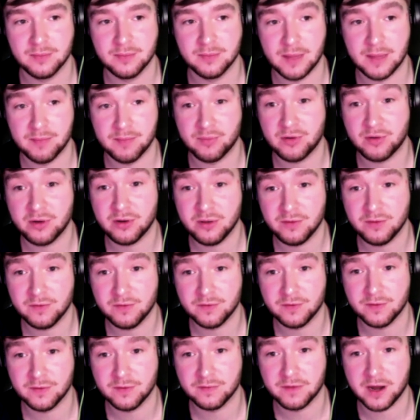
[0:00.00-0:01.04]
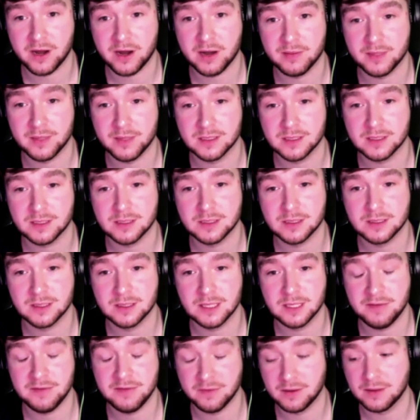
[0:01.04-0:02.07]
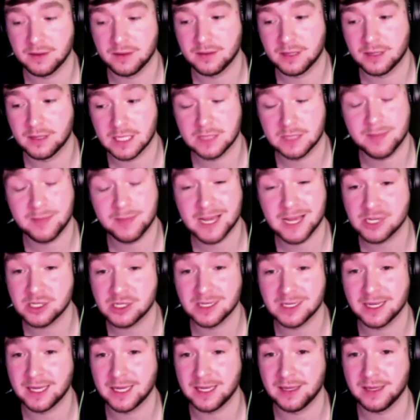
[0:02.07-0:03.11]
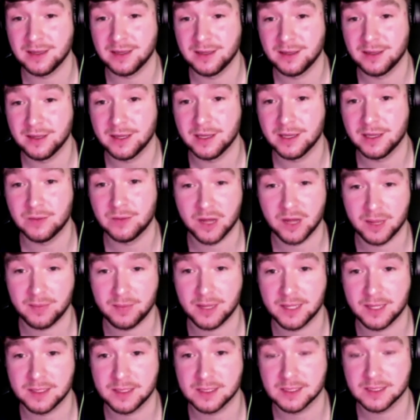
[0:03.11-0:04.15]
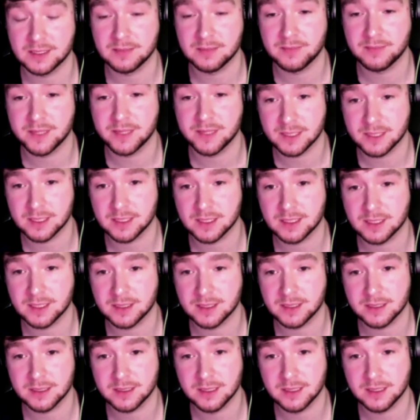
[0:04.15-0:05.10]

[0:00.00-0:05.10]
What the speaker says: improve environments, even especially in workplaces and businesses.